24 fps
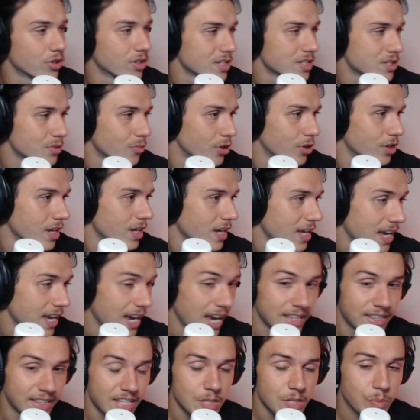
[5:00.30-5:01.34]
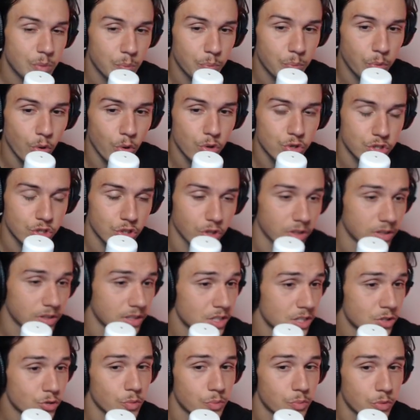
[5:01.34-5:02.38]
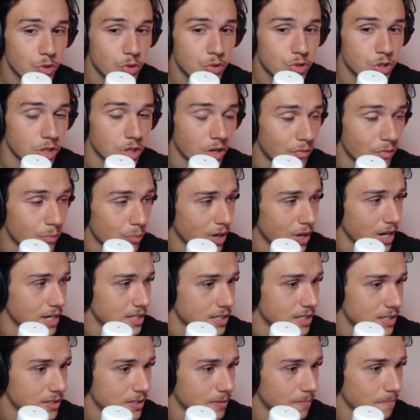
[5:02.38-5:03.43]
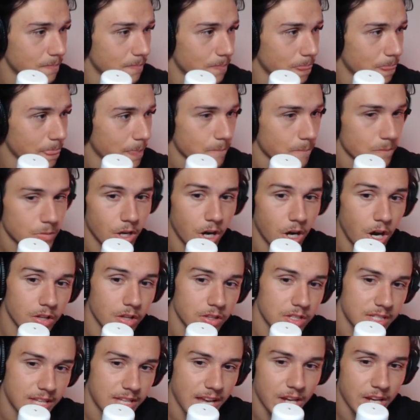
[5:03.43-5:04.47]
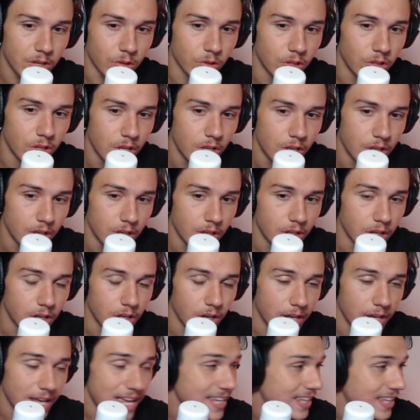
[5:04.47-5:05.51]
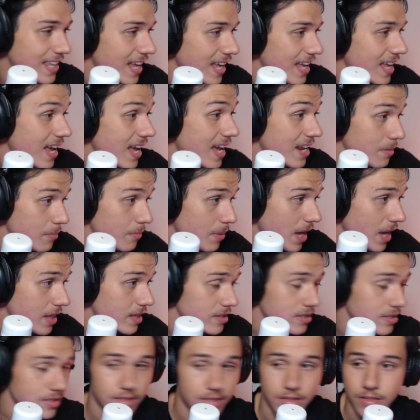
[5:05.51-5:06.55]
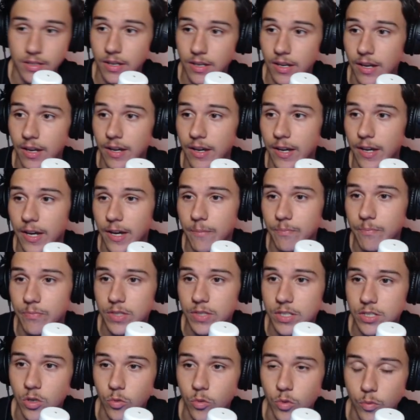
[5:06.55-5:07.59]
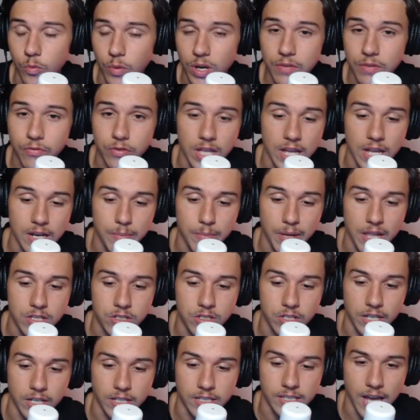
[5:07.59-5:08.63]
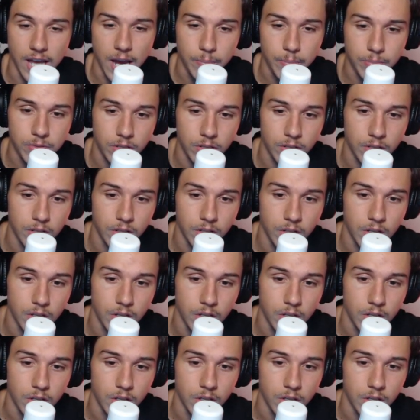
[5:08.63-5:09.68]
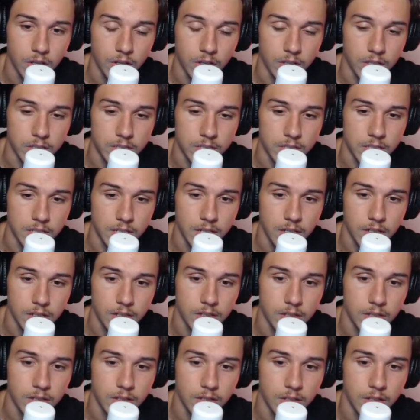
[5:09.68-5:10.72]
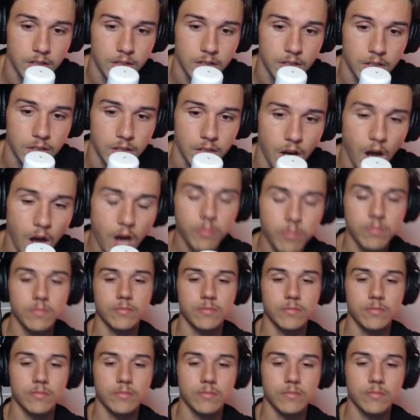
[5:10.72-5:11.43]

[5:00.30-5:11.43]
is the word. a disproportional distribution of price on this candle, aka an imbalance. So we wait for that imbalance to get tapped. Let's see. Oh,